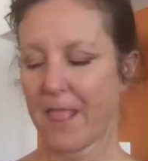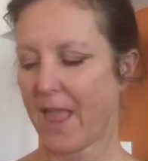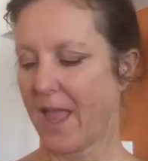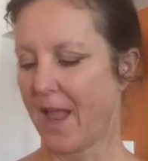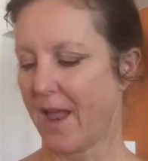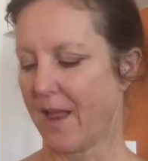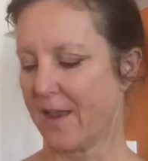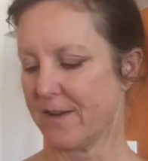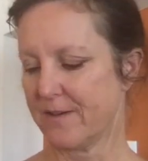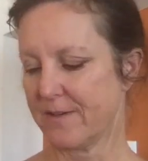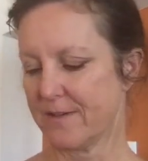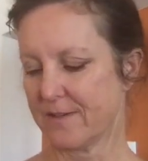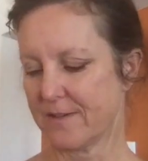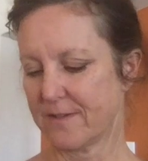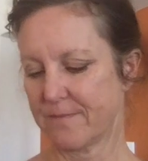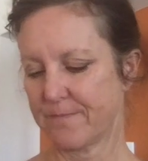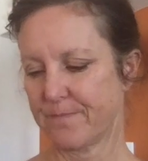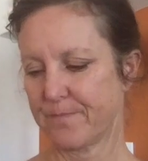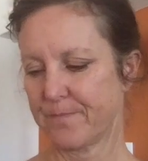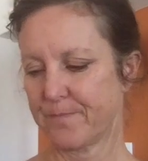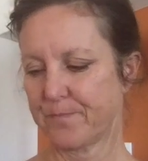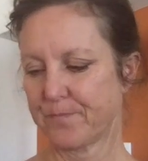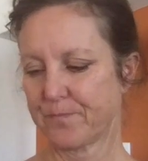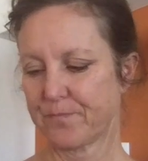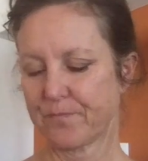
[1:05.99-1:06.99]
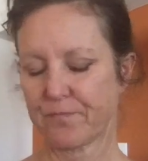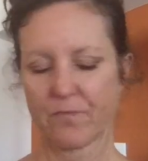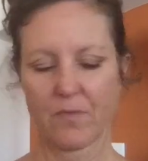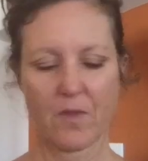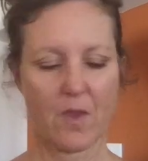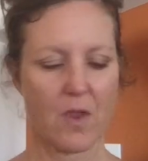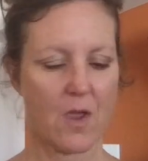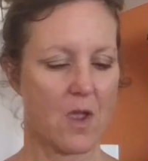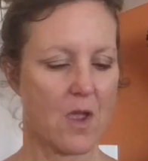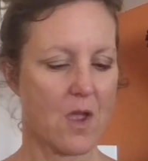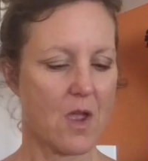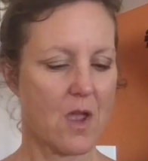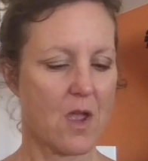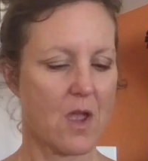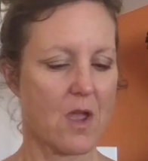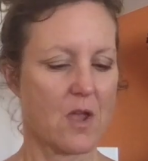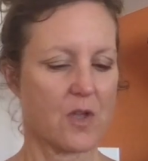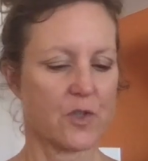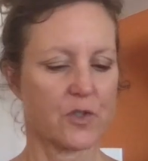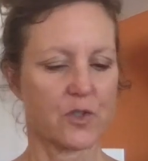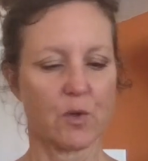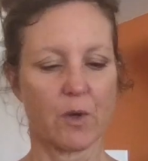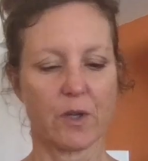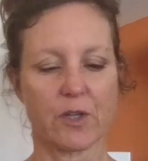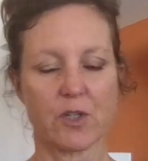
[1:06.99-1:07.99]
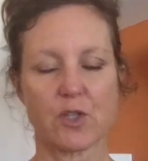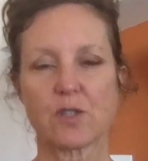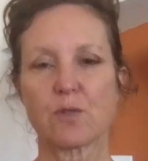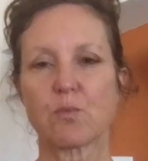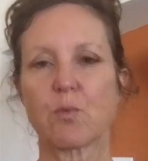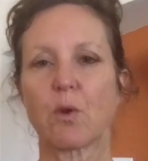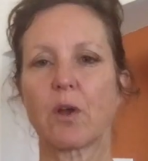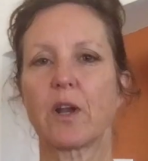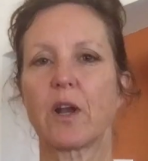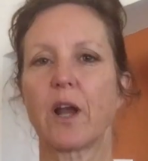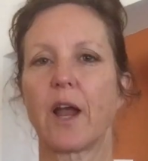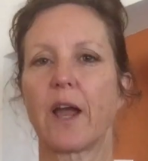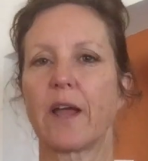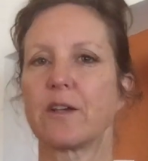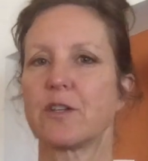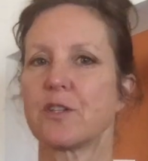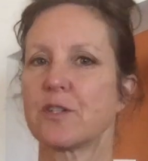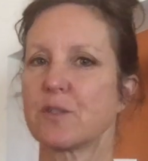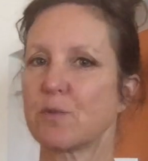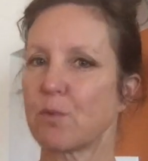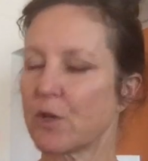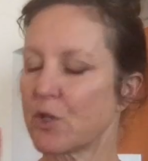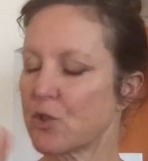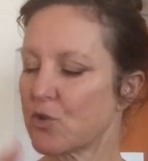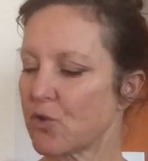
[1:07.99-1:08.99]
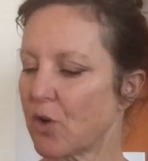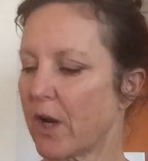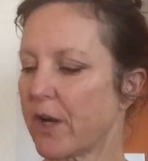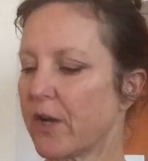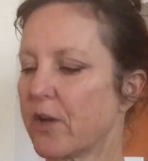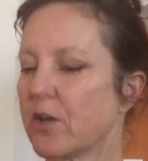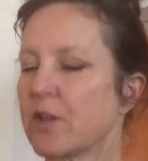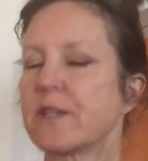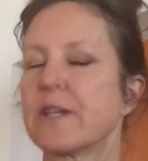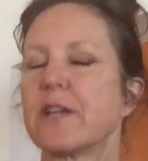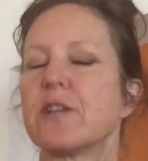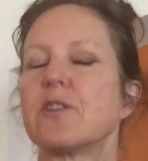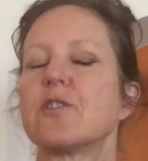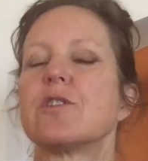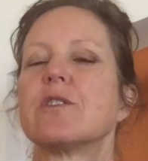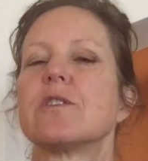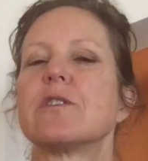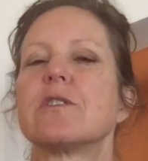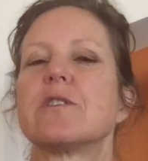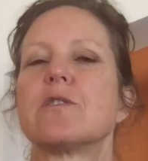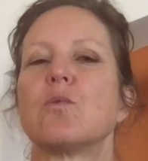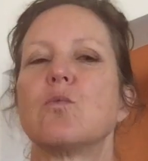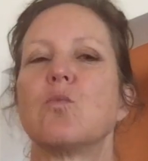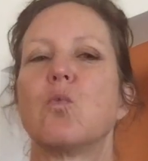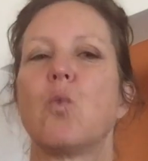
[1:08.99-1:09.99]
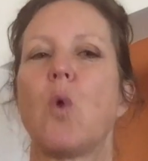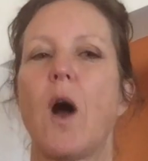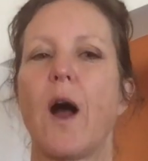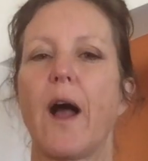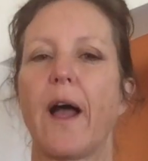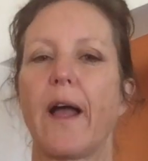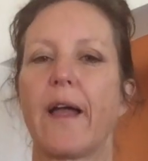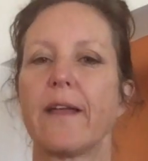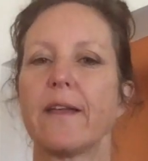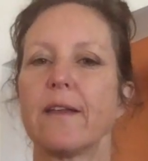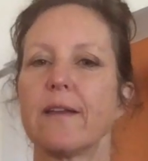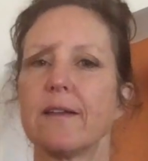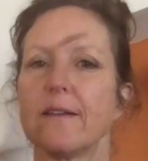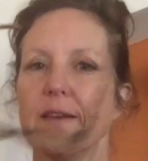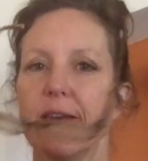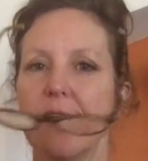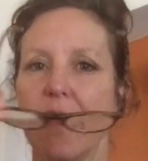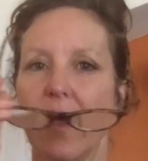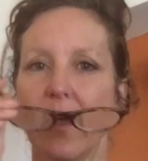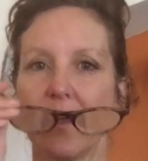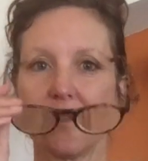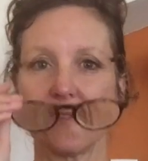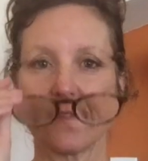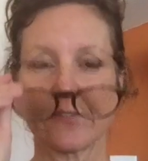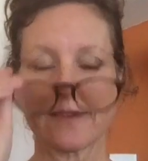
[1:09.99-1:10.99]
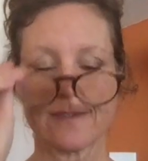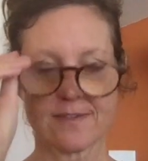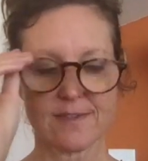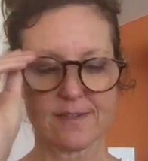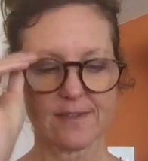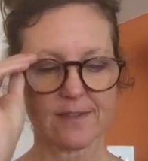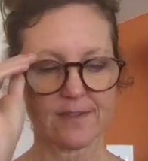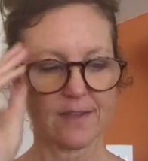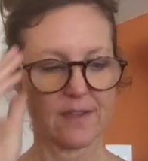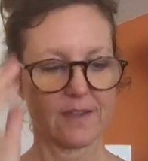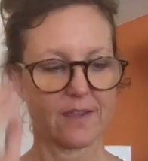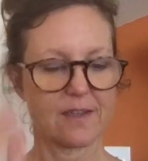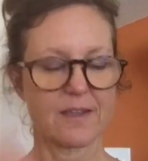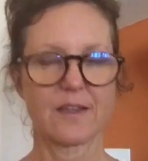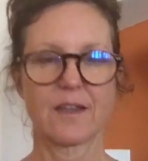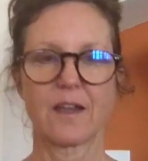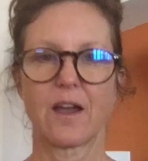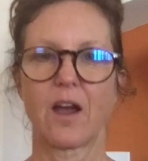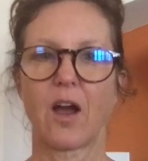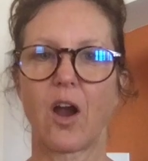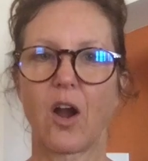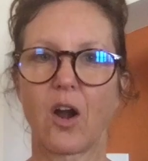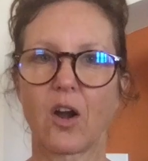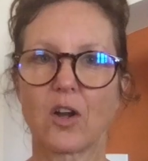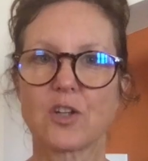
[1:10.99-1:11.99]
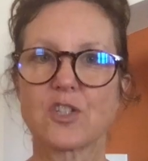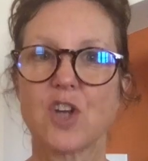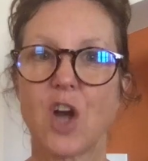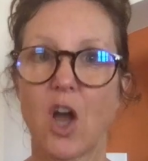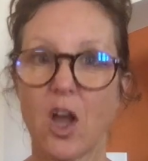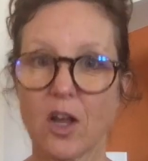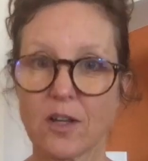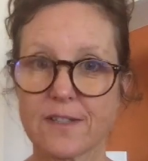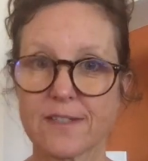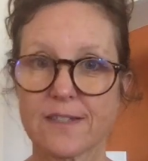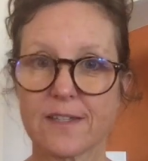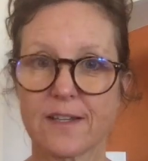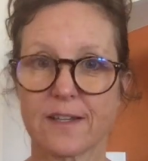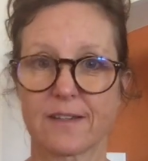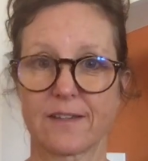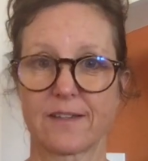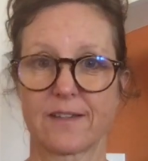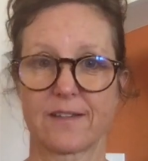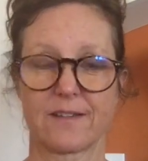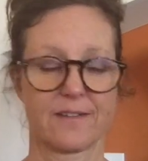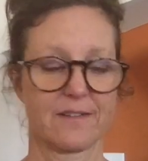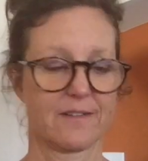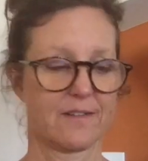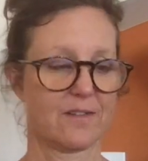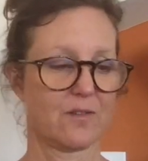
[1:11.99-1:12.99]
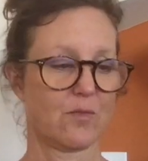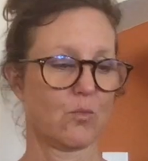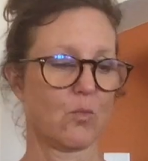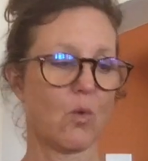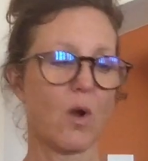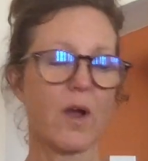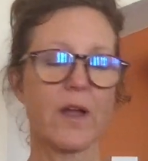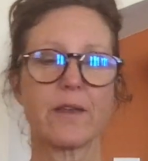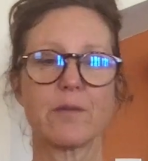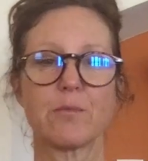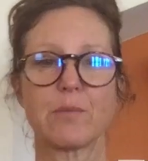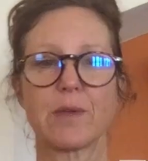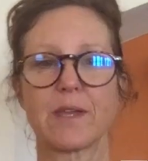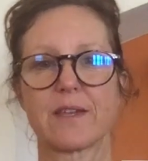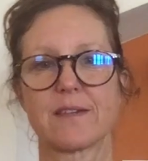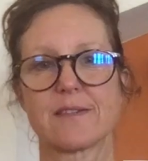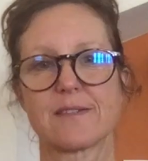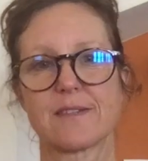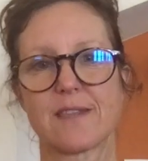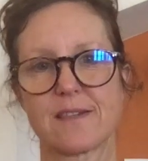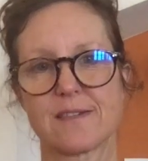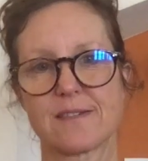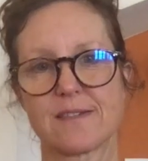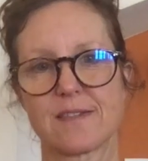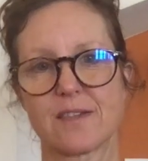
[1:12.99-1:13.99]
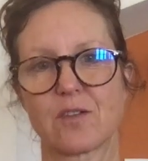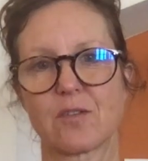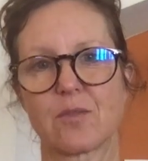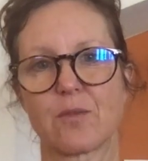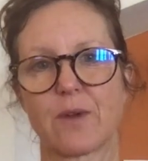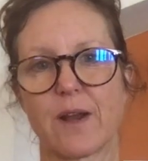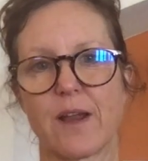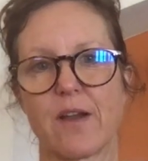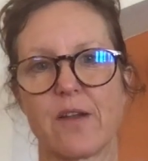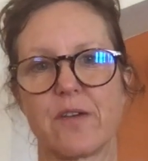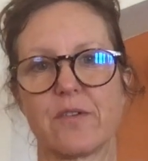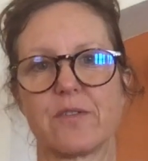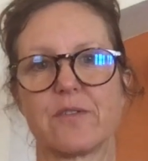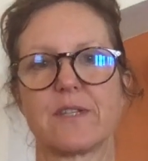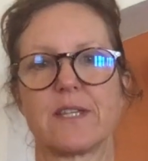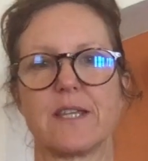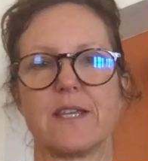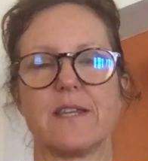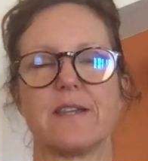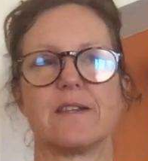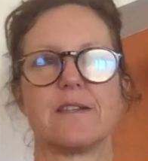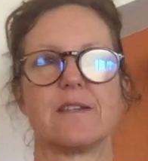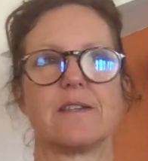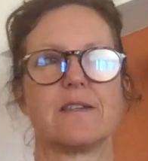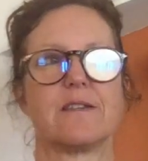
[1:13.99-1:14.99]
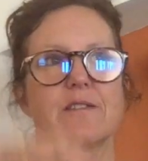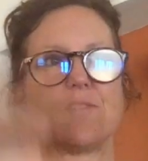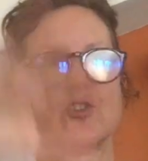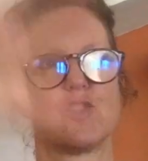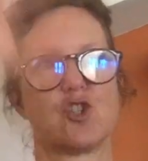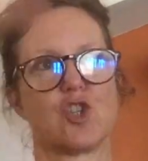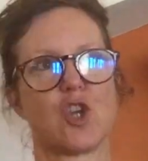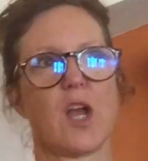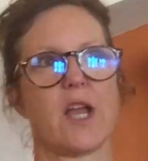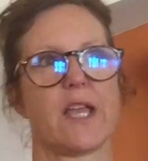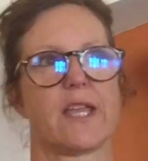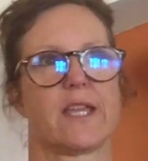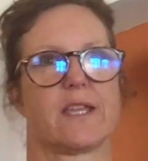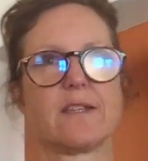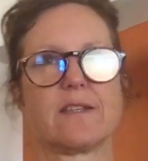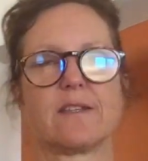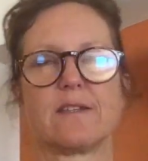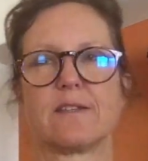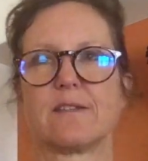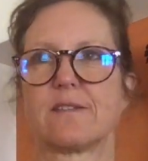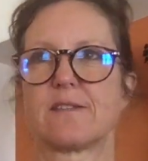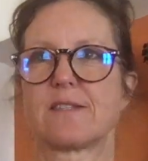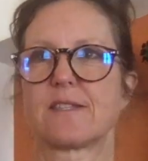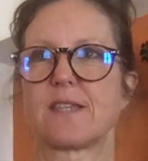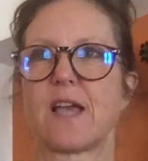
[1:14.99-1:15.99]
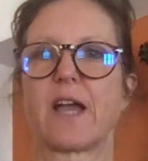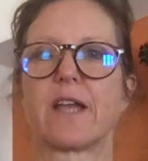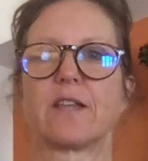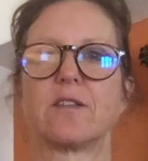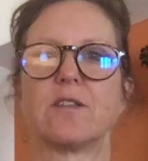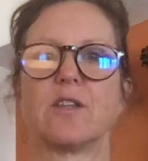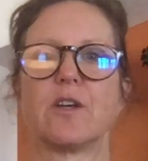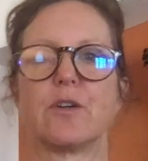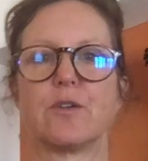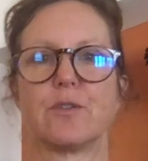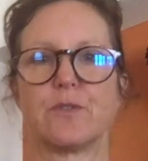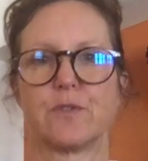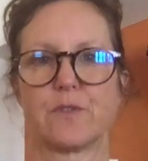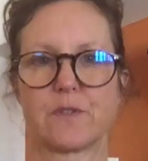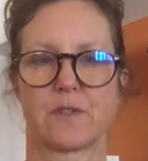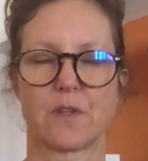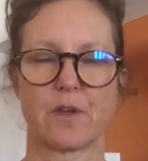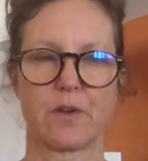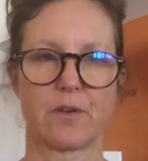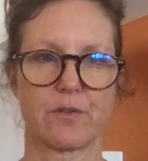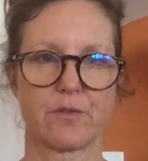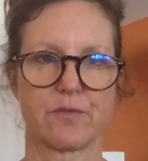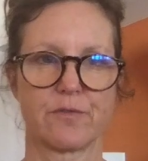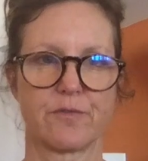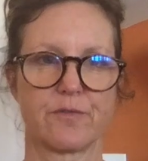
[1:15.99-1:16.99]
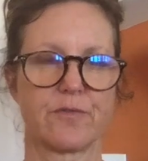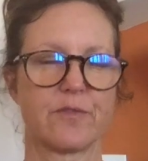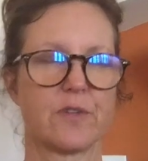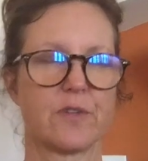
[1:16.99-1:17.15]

And so I just want to draw your attention to why nuts are toxic. One, because they sit around in giant silos of